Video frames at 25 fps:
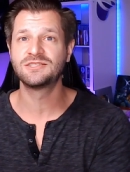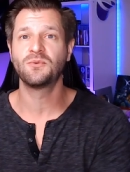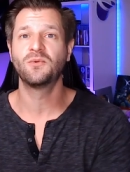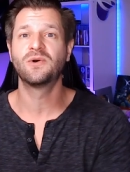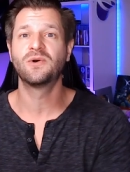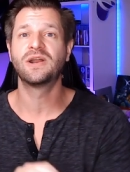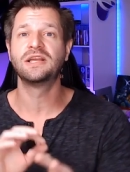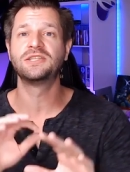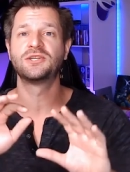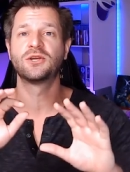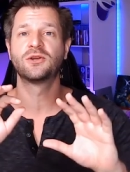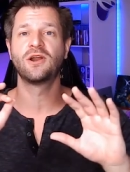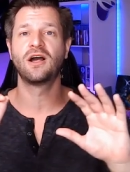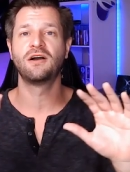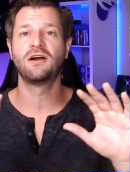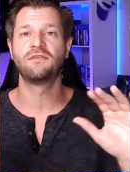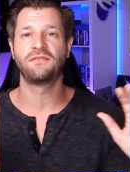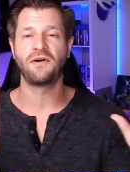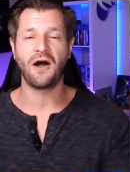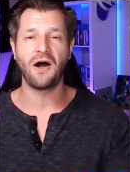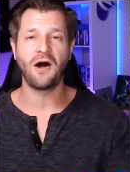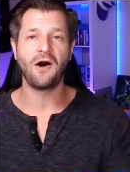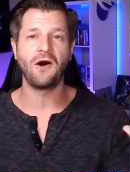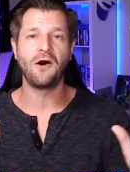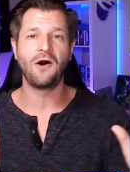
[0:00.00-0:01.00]
when I turn off
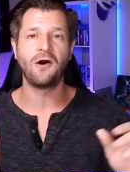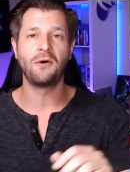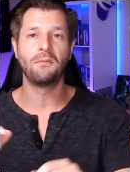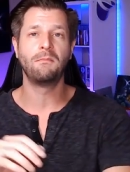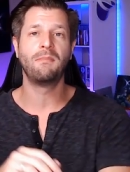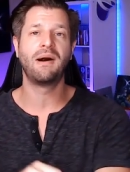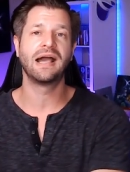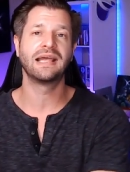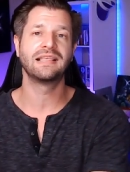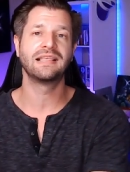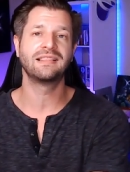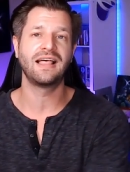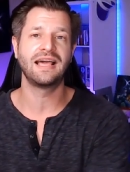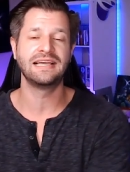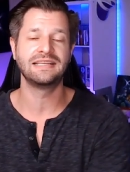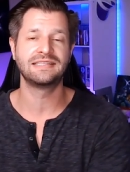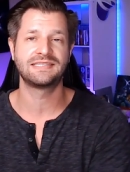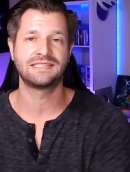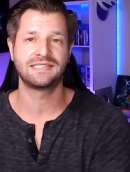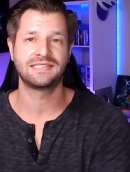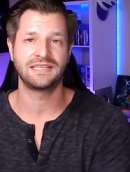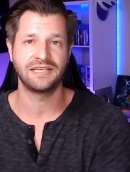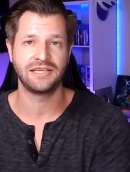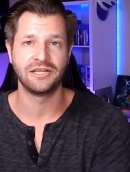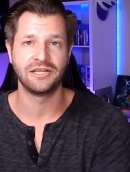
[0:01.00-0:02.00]
all my
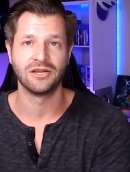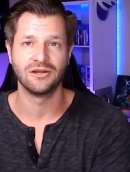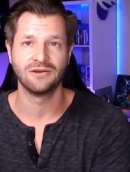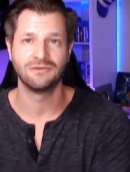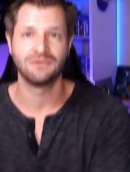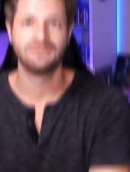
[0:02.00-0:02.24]
lights here.